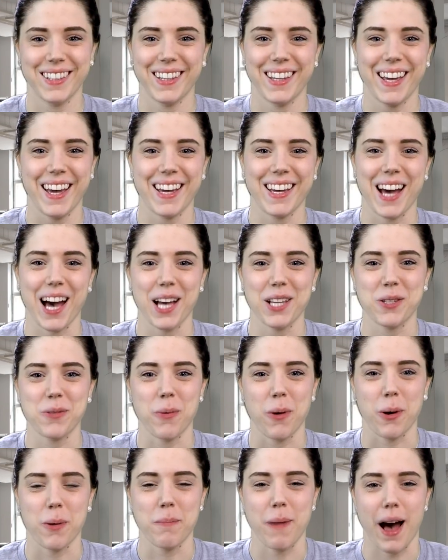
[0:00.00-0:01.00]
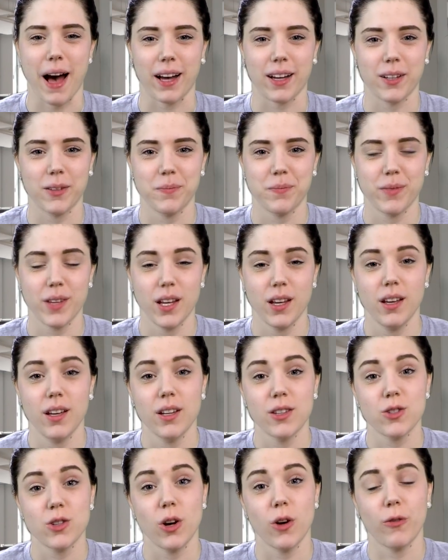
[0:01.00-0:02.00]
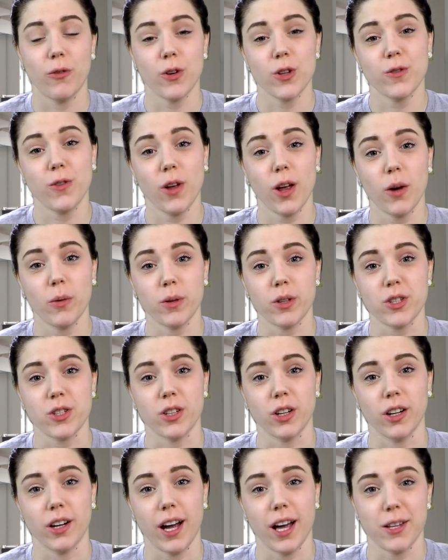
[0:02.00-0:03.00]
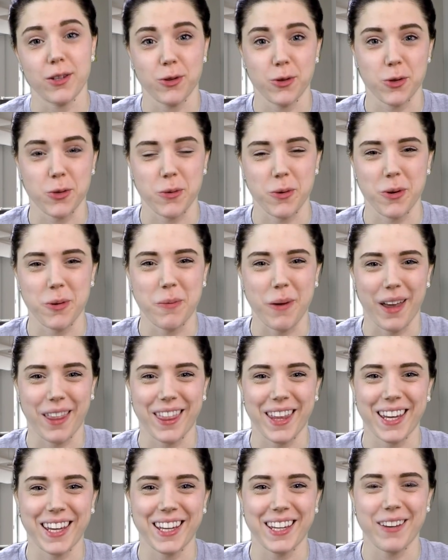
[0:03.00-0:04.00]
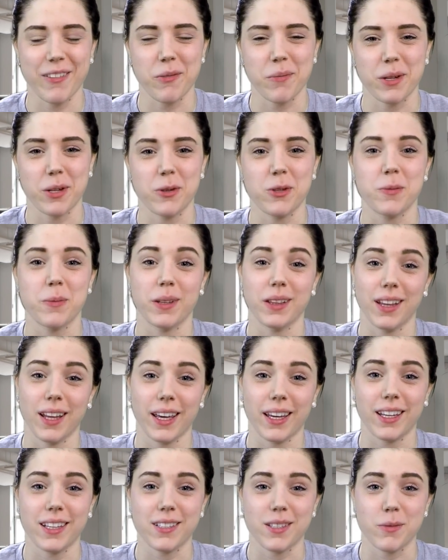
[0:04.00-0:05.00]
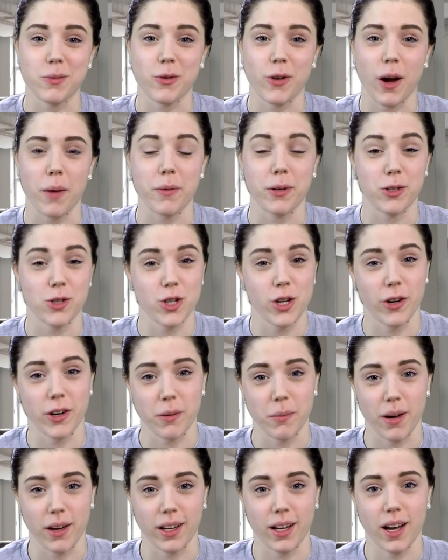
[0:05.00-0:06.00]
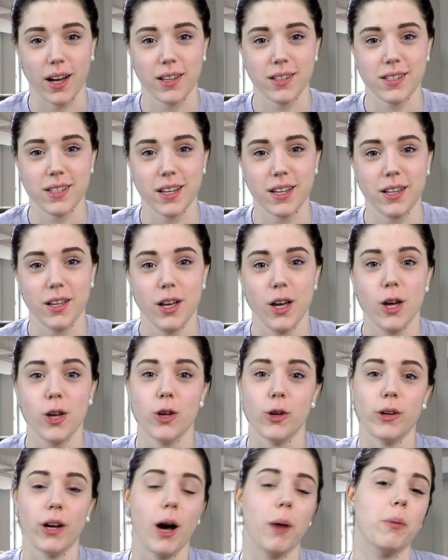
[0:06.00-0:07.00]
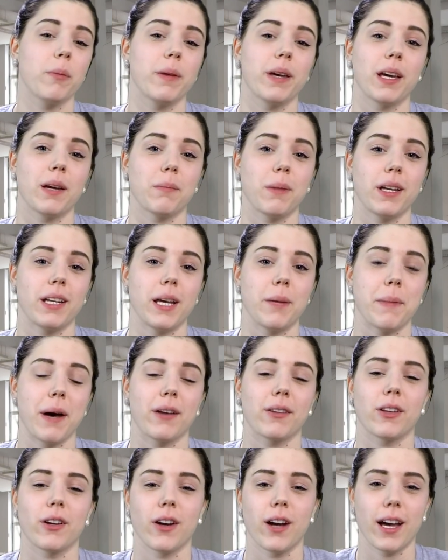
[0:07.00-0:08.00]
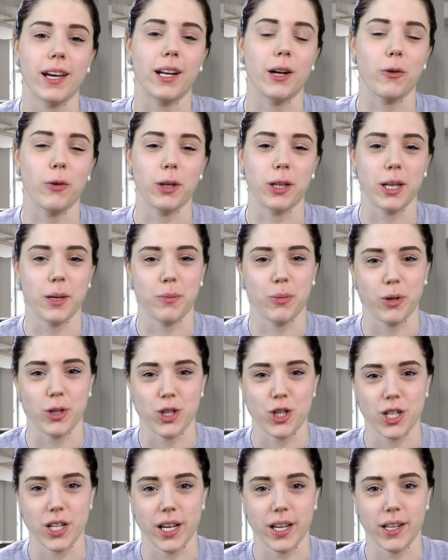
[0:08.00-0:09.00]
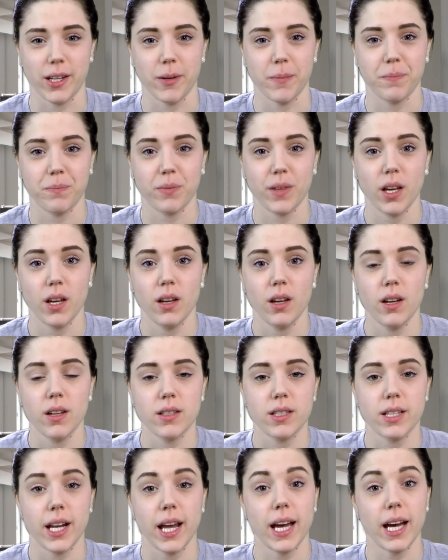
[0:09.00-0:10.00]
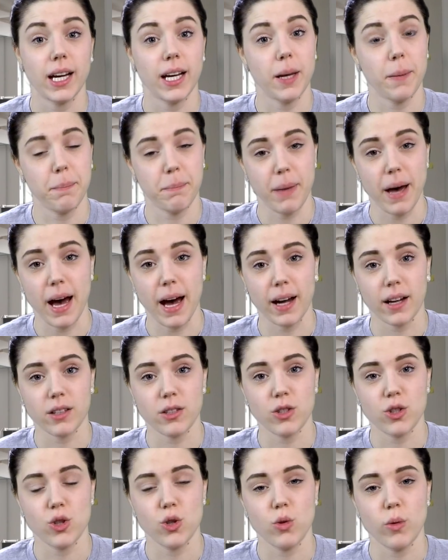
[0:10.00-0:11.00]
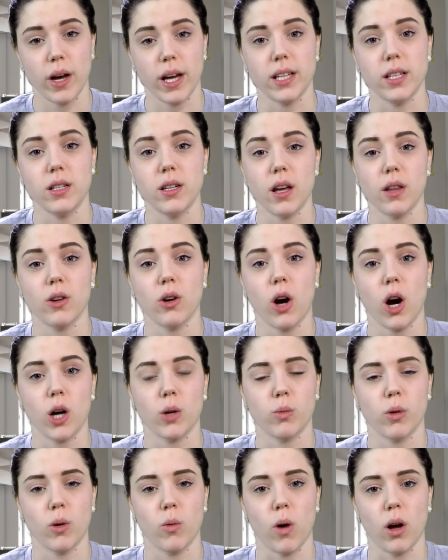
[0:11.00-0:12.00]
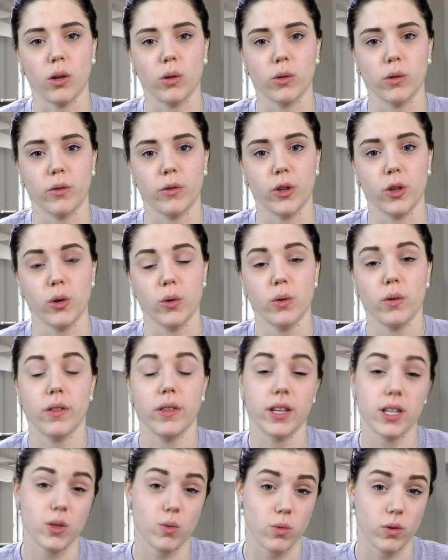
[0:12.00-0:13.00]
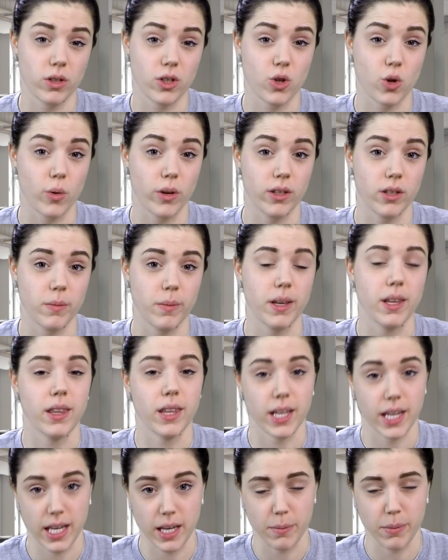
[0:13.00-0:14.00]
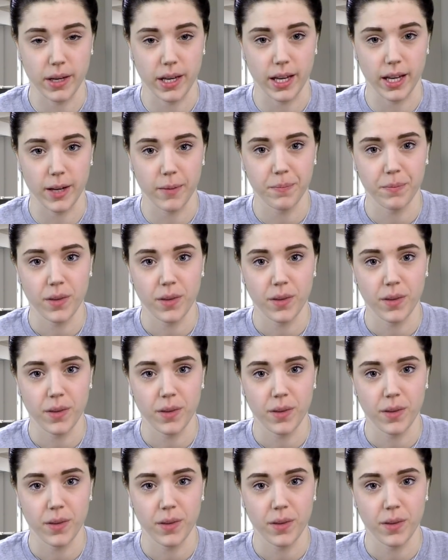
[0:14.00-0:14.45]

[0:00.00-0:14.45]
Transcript: Hey guys, welcome back. So first of all, I want to start, as usual, by thanking everybody who's been liking, subscribing, and sharing my content. You're helping me get my name out there, and I really appreciate it. Today I am back to do another hardware wallet review. This one's going to be the KeepKey.